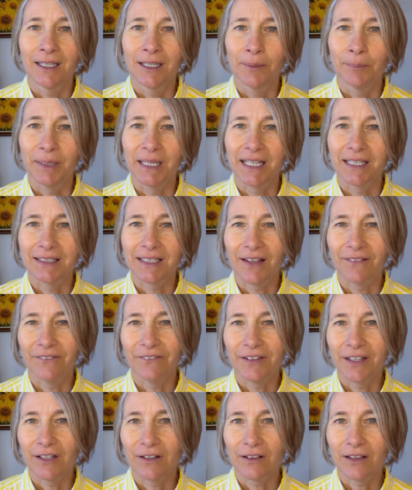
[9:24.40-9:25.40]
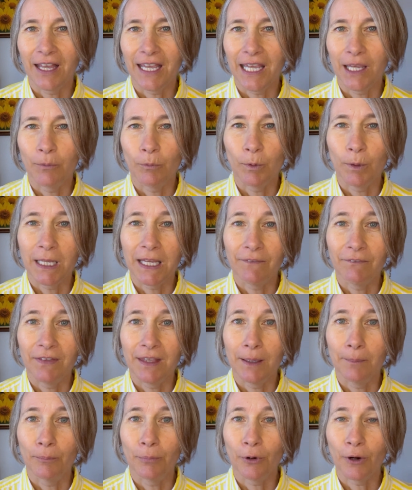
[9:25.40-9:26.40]
Because I feel like it would give the
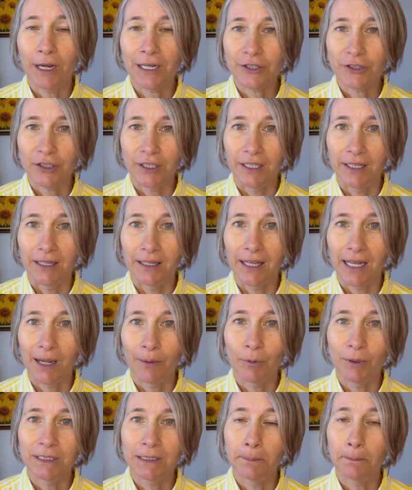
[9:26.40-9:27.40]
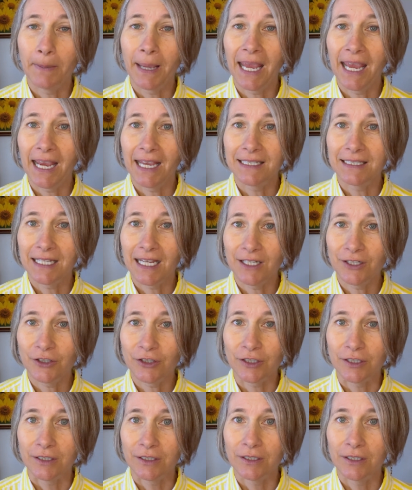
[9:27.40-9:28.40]
impression that I wasn't paying
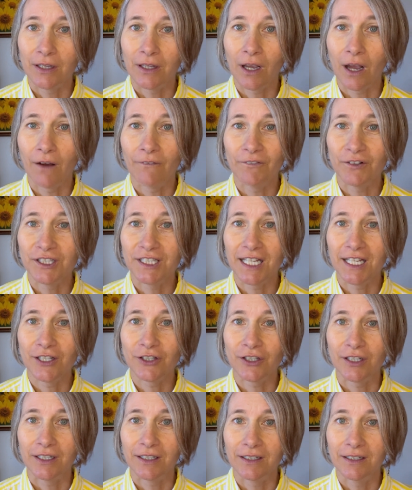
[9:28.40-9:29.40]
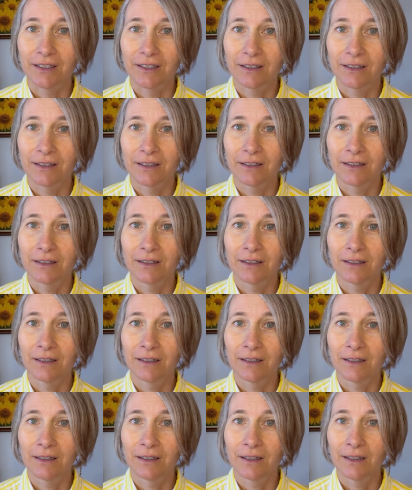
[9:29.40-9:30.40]
attention to the conversation.
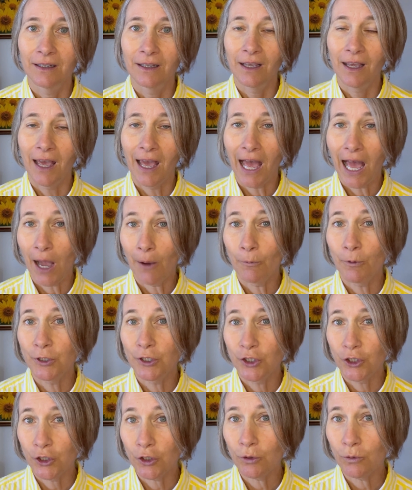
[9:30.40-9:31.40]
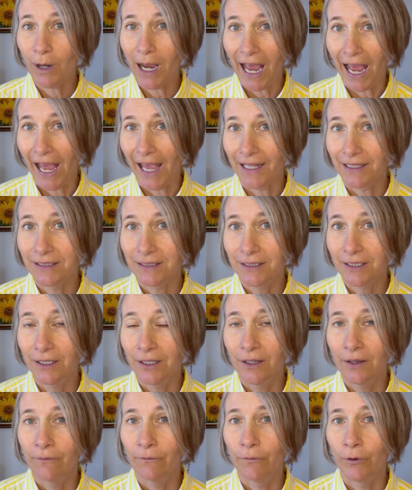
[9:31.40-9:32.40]
How would you ask
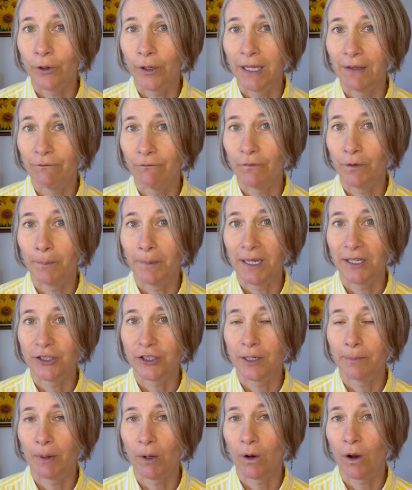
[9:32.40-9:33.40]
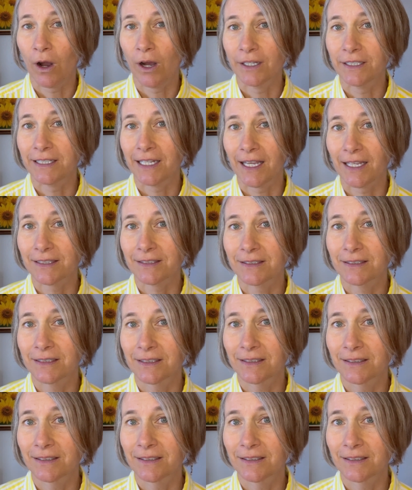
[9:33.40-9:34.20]
for information about context?